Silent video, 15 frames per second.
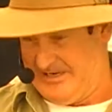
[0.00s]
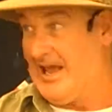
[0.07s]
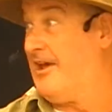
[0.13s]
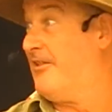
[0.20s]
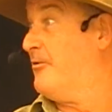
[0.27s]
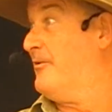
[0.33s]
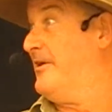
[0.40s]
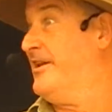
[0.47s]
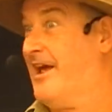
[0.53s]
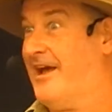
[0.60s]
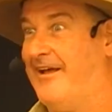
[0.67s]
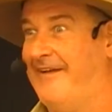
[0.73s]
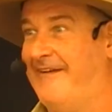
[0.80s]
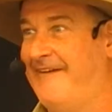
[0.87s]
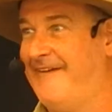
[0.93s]
yeah. Well,
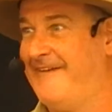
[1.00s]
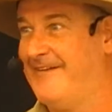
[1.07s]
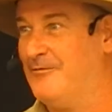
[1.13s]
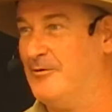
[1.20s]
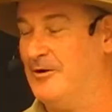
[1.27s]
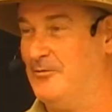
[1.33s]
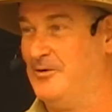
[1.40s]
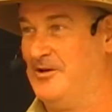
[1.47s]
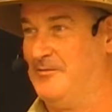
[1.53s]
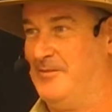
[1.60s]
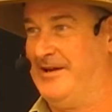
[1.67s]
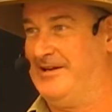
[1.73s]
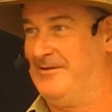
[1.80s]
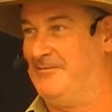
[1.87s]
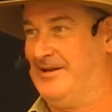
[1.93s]
it wouldn't have
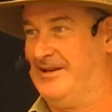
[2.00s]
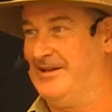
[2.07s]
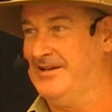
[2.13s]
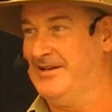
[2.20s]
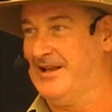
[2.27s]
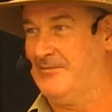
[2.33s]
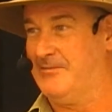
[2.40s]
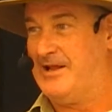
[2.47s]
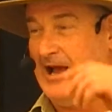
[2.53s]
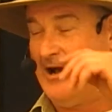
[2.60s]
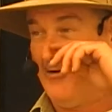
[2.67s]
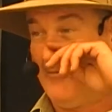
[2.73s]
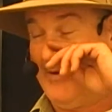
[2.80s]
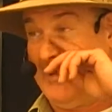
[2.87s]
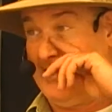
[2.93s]
been a minute, and the
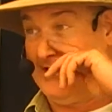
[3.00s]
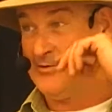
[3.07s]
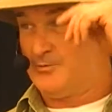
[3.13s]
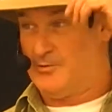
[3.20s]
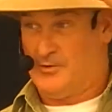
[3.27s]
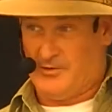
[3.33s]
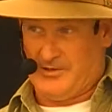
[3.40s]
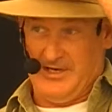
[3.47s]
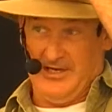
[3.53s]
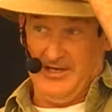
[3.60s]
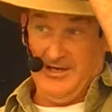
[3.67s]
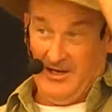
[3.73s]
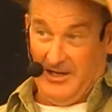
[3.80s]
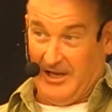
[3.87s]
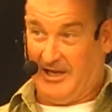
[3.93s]
old man's walked
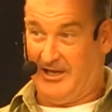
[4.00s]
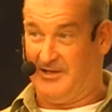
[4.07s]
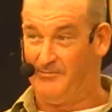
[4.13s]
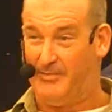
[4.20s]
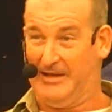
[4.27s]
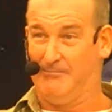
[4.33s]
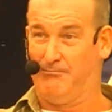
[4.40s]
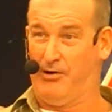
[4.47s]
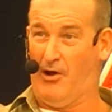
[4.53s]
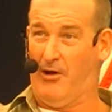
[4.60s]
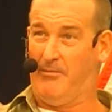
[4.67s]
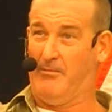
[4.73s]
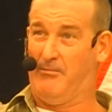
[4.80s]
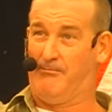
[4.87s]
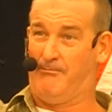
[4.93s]
in, and a big
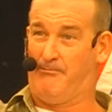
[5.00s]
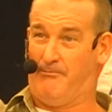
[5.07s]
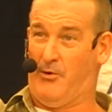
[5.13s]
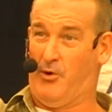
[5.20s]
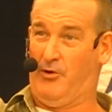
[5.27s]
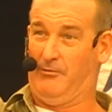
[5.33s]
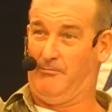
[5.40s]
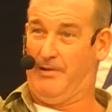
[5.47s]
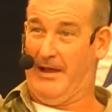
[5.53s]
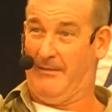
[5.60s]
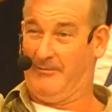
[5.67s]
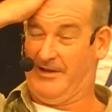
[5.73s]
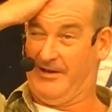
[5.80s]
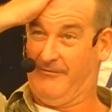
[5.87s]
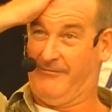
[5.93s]
blob of boiled
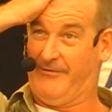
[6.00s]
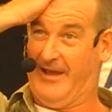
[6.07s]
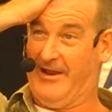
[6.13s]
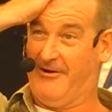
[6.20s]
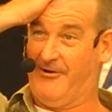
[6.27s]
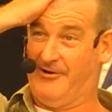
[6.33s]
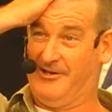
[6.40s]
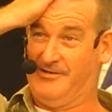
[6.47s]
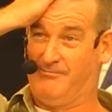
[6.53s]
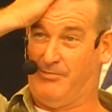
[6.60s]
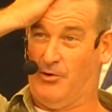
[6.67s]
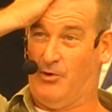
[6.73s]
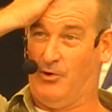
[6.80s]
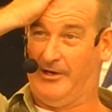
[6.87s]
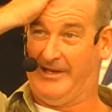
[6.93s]
pumpkin fair on his
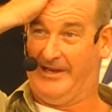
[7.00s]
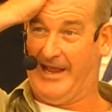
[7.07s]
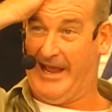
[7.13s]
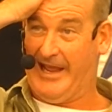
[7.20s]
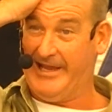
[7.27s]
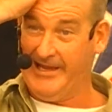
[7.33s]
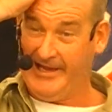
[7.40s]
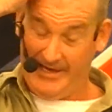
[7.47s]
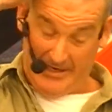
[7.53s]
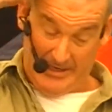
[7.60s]
balding head,